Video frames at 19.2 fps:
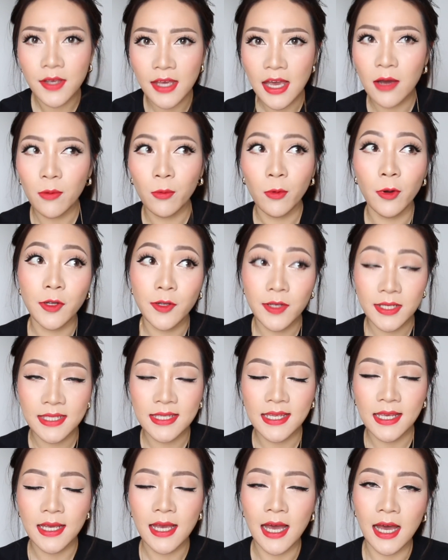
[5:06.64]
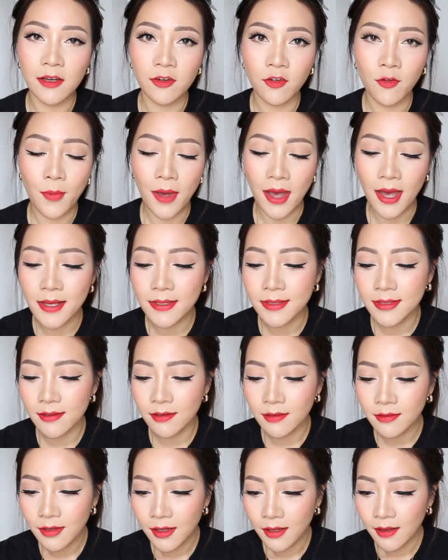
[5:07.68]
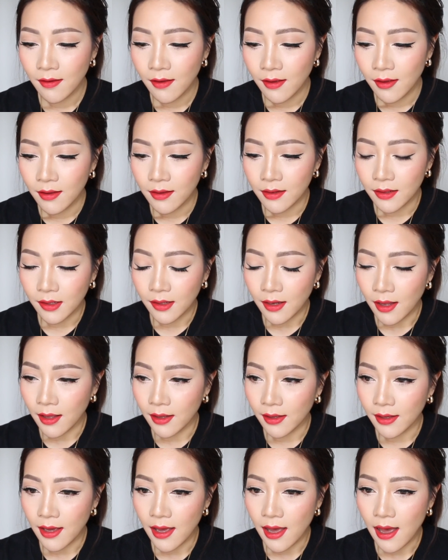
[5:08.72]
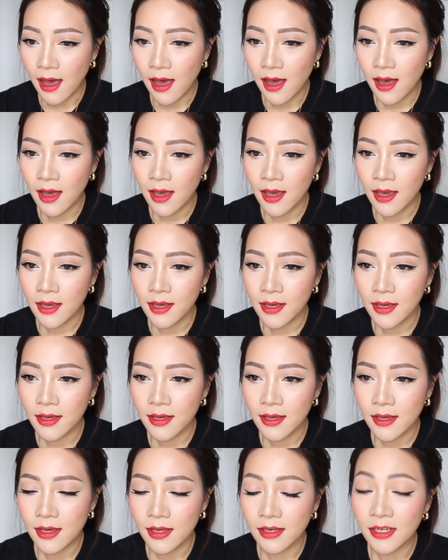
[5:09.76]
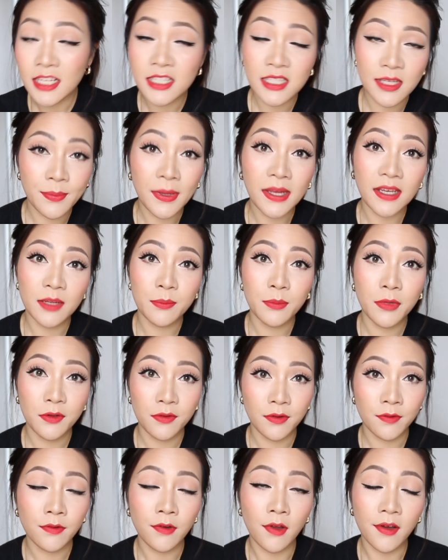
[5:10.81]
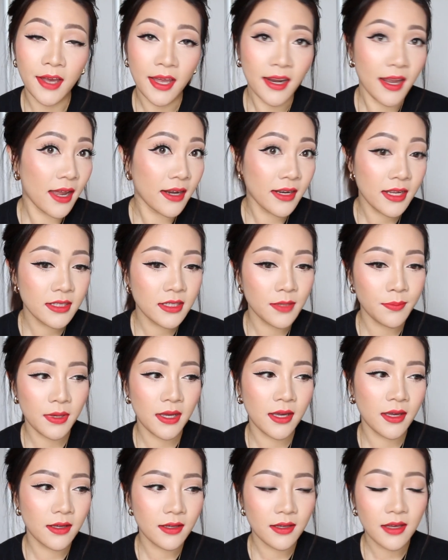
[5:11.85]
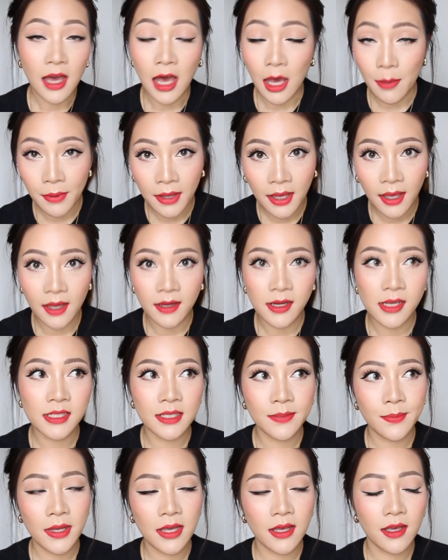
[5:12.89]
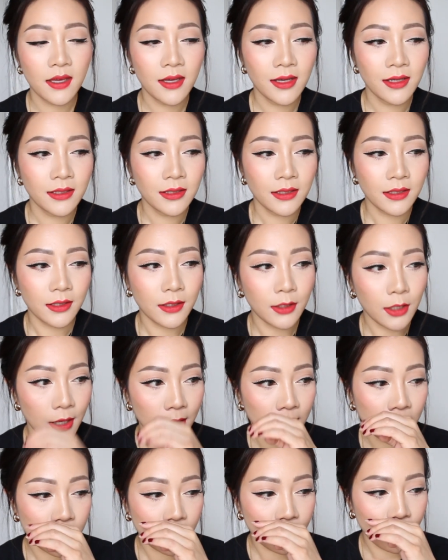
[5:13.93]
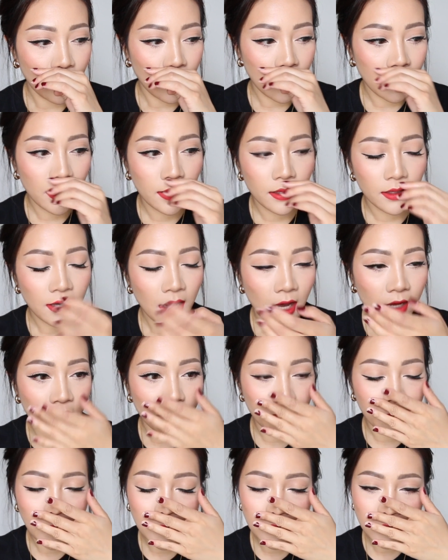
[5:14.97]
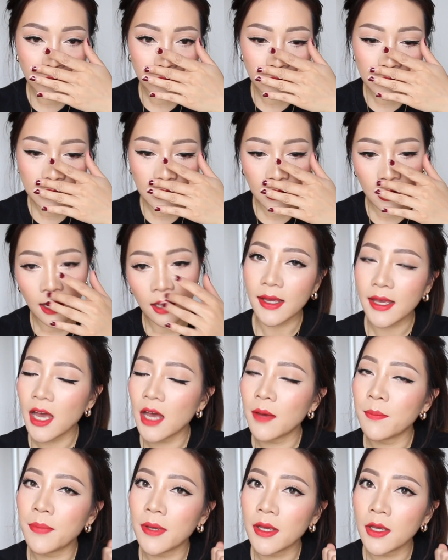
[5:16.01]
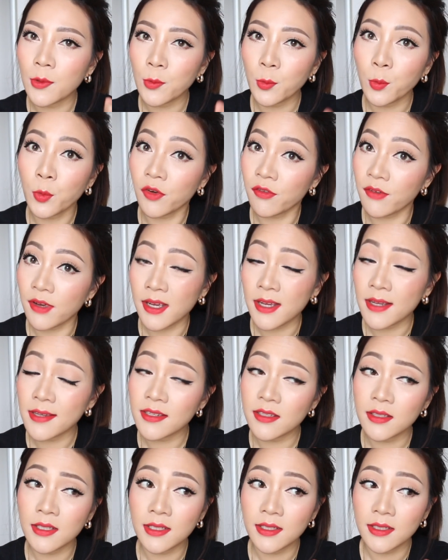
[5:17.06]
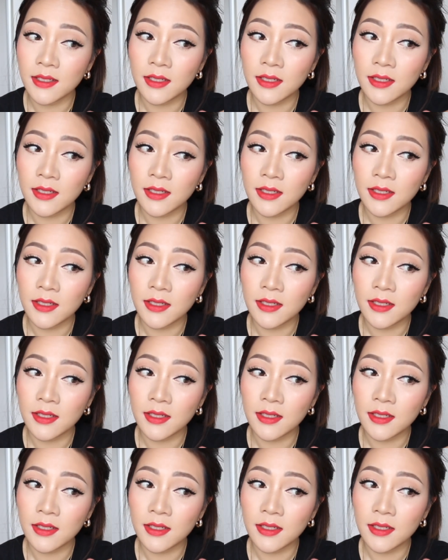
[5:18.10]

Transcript: get what you see kind of person. Like, I need to be in the mood for vlogging, I need to be happy, I need to be, you know, in the right kind of mental state. I can't be worried